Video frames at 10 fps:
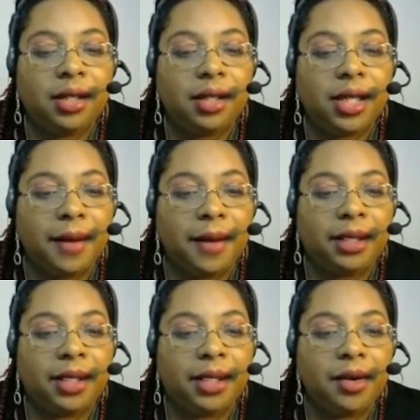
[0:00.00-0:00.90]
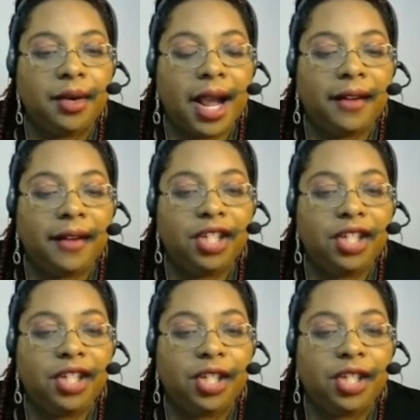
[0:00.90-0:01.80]
down below, I've
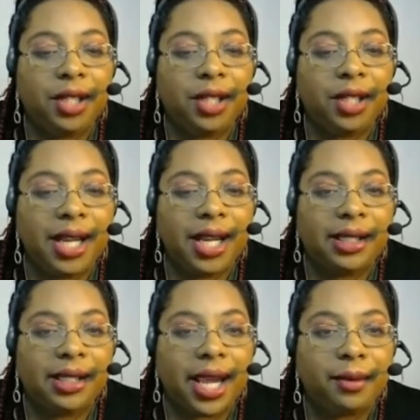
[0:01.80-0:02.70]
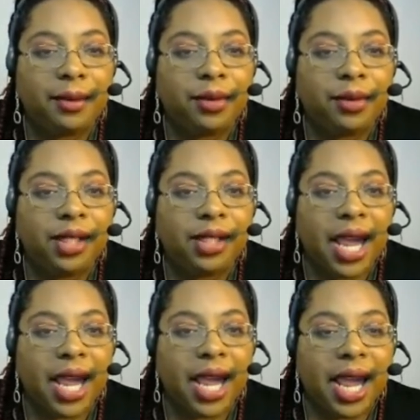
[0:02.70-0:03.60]
just showed you the next tab, which is
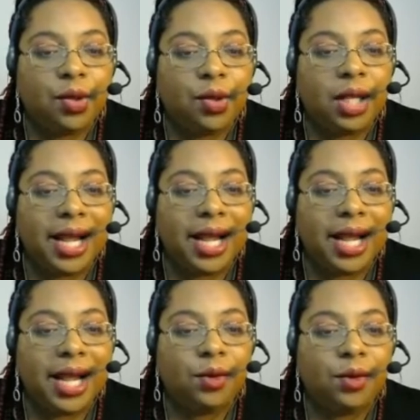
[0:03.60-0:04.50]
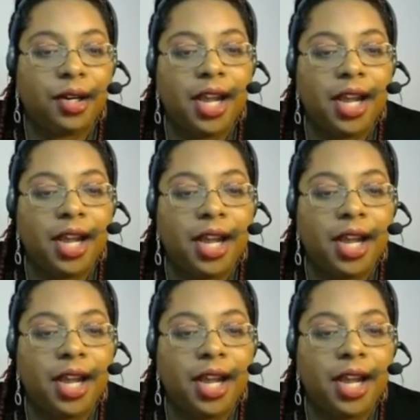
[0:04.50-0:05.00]
actual classwork.